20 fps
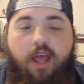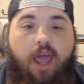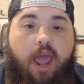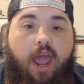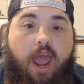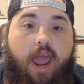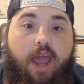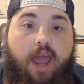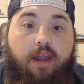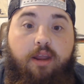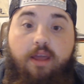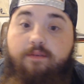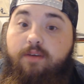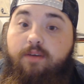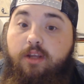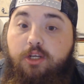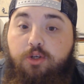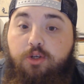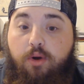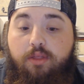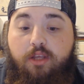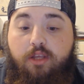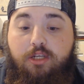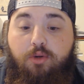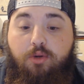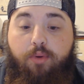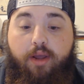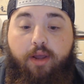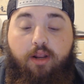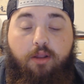And if you enjoyed this
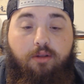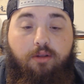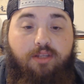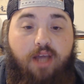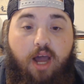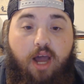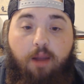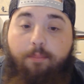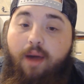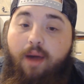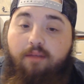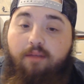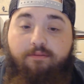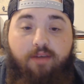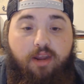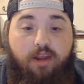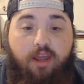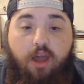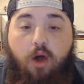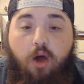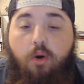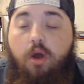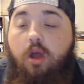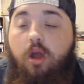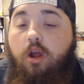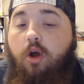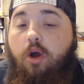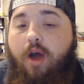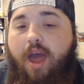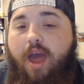quick little talk about it video,
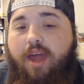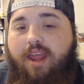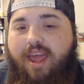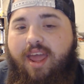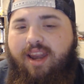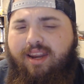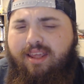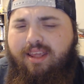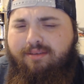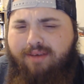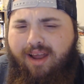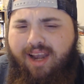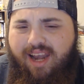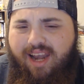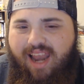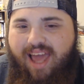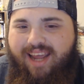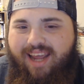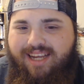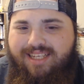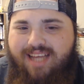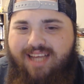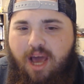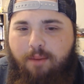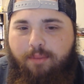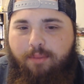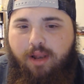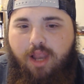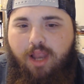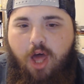go ahead and leave a like
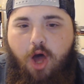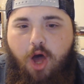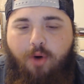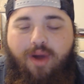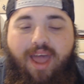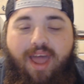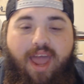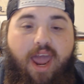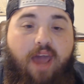down below.